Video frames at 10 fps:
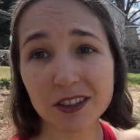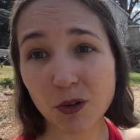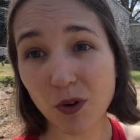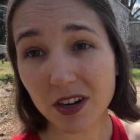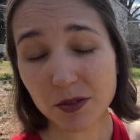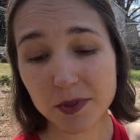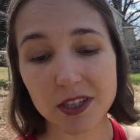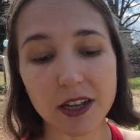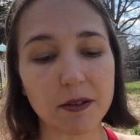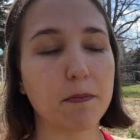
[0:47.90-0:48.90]
wasps
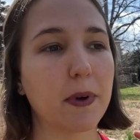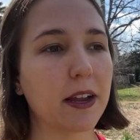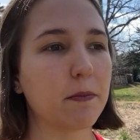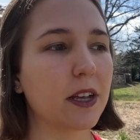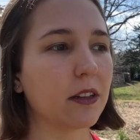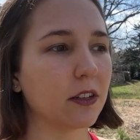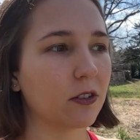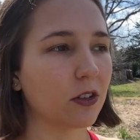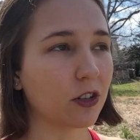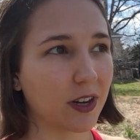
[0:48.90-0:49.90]
that might be a
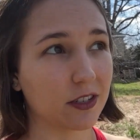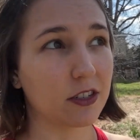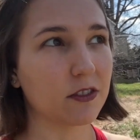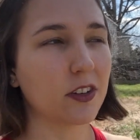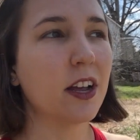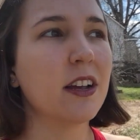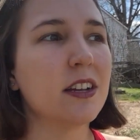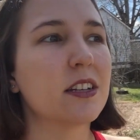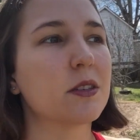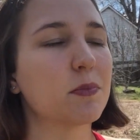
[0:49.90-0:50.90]
little aggressive,
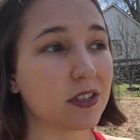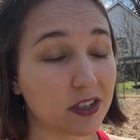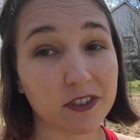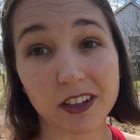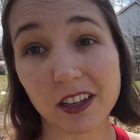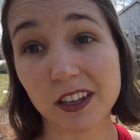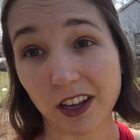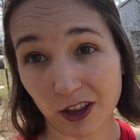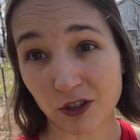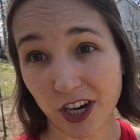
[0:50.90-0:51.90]
specifically
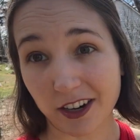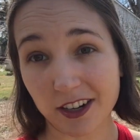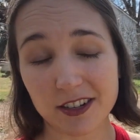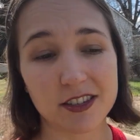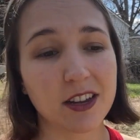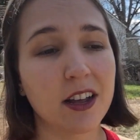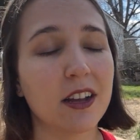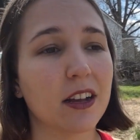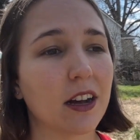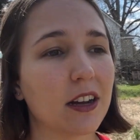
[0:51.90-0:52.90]
yellow jackets,
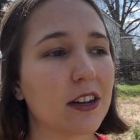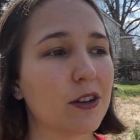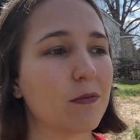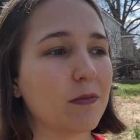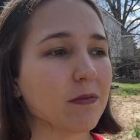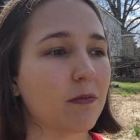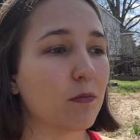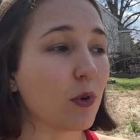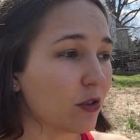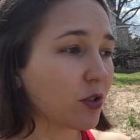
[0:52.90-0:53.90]

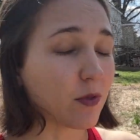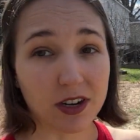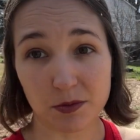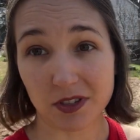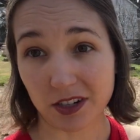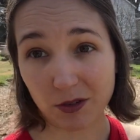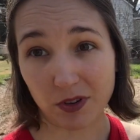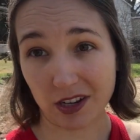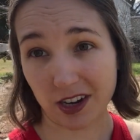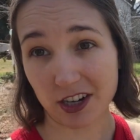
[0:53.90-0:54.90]
most wasps, like the
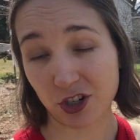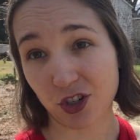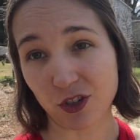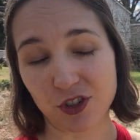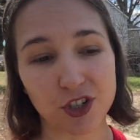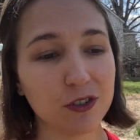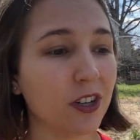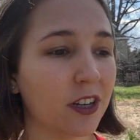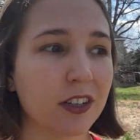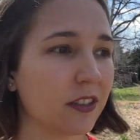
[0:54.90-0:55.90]
one that I just showed you,
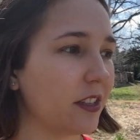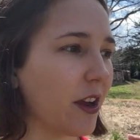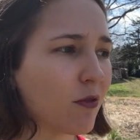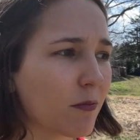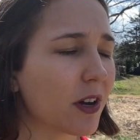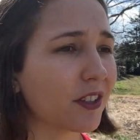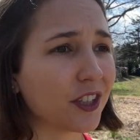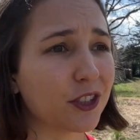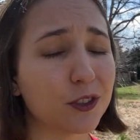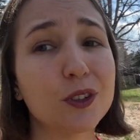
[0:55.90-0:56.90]
they won't bother
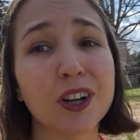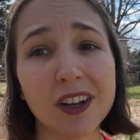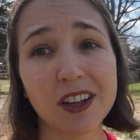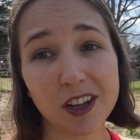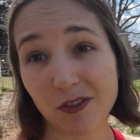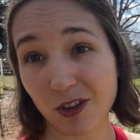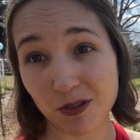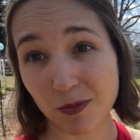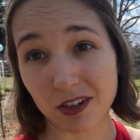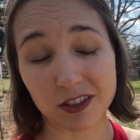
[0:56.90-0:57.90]
you if you
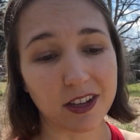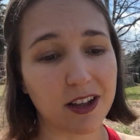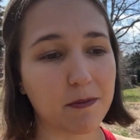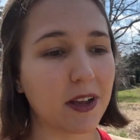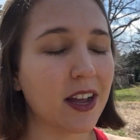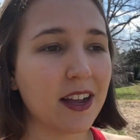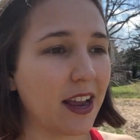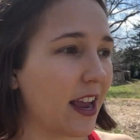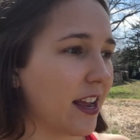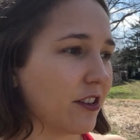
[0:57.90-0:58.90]
don't bother them,
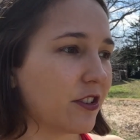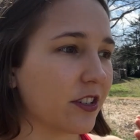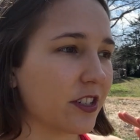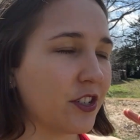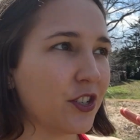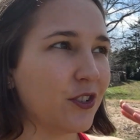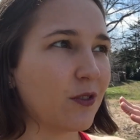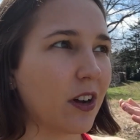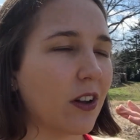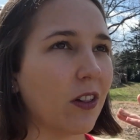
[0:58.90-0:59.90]
and they're gonna
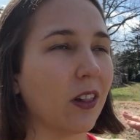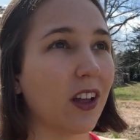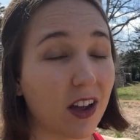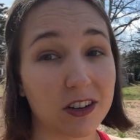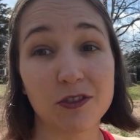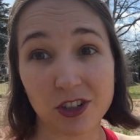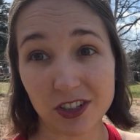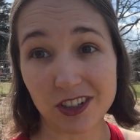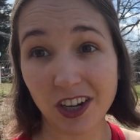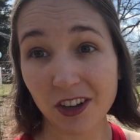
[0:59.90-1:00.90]
do a lot of
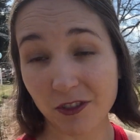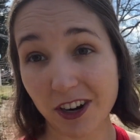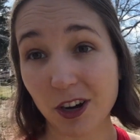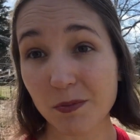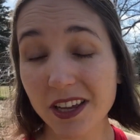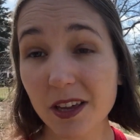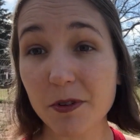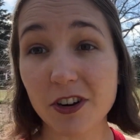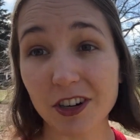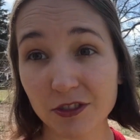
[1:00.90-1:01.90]
good for helping keep
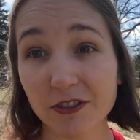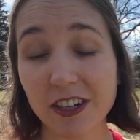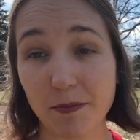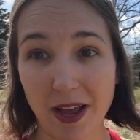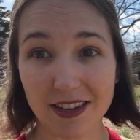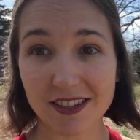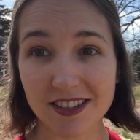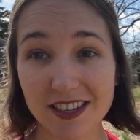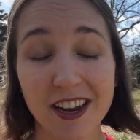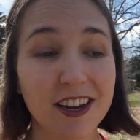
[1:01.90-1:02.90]
your garden free of
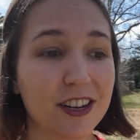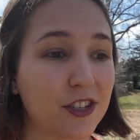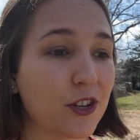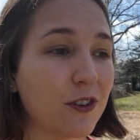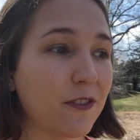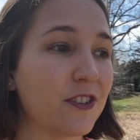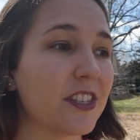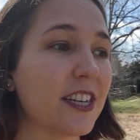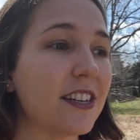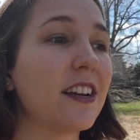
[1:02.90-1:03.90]
pests. So if you
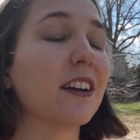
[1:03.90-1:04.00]
see